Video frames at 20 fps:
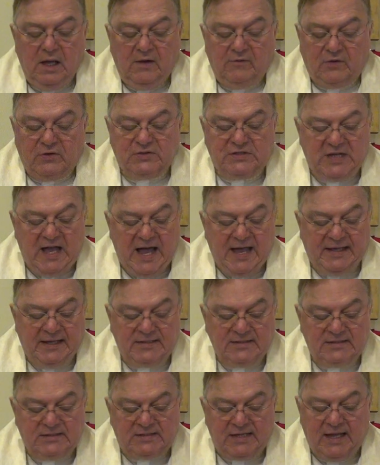For
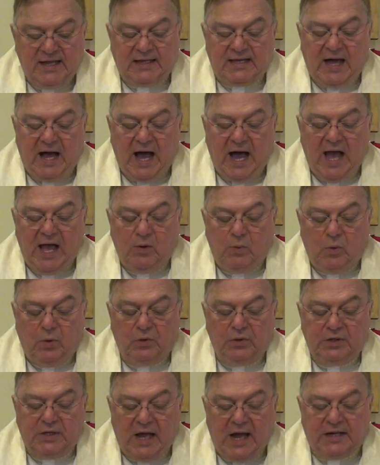Zion's sake, I
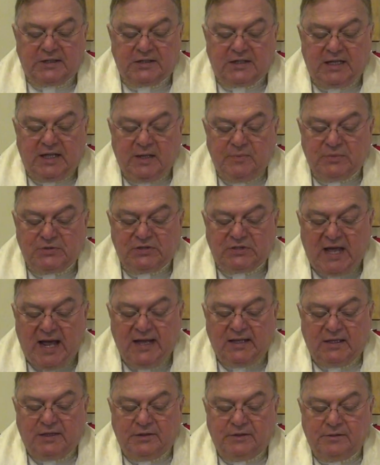will not keep
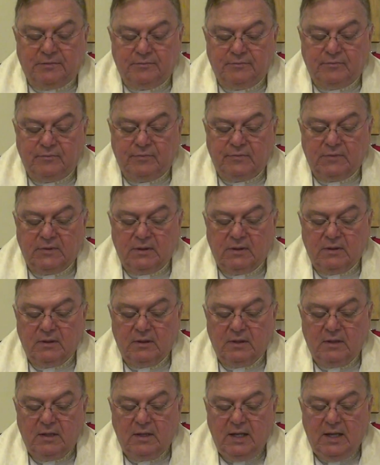silent,
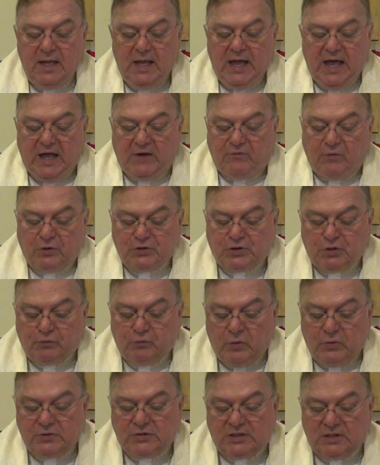and for
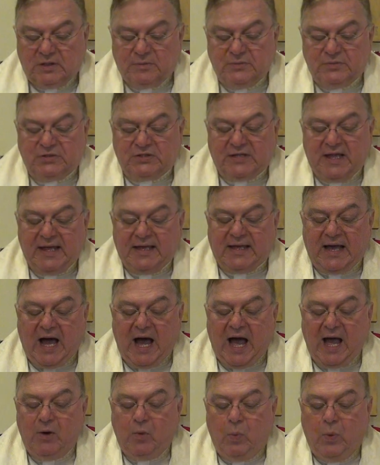Jerusalem's sake,
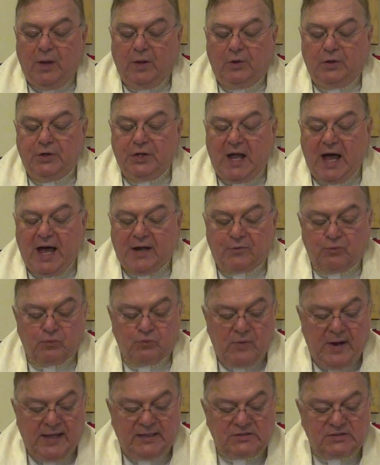I will
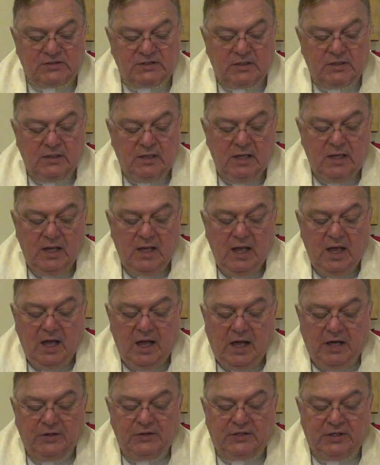not rest
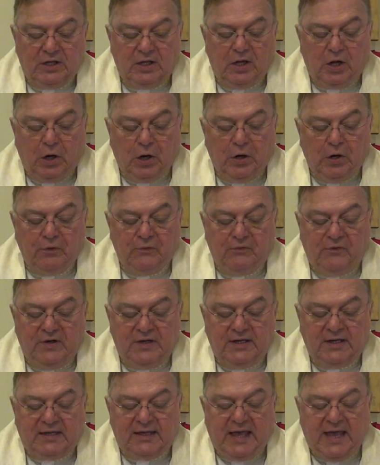until her
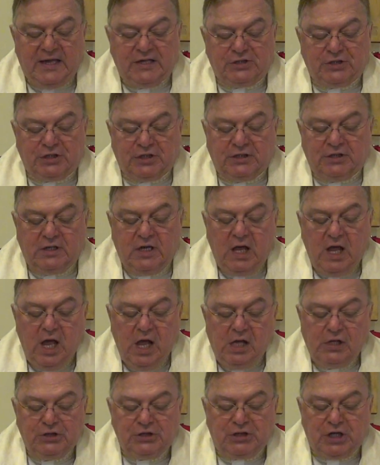vindication
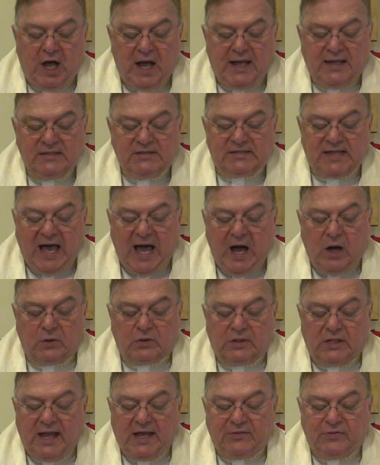shines
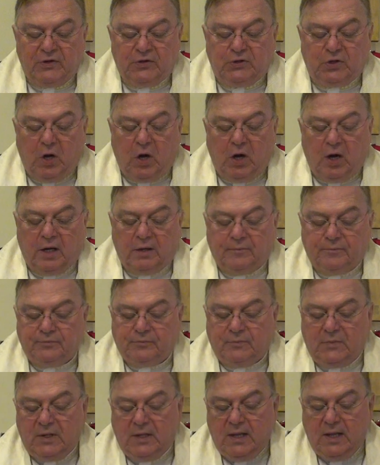out like the
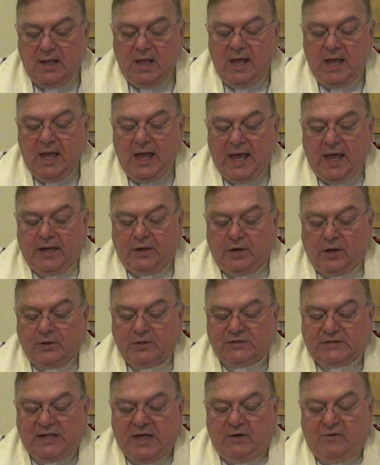dawn and
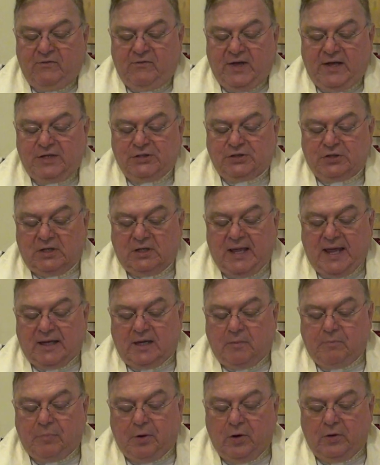her salvation
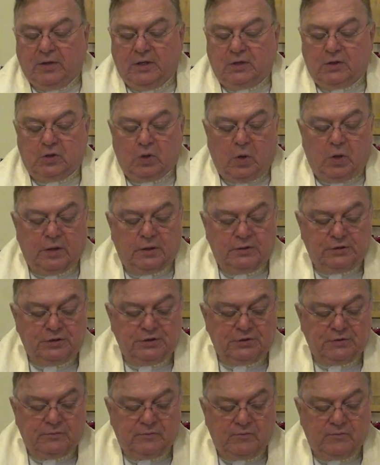like a burning torch.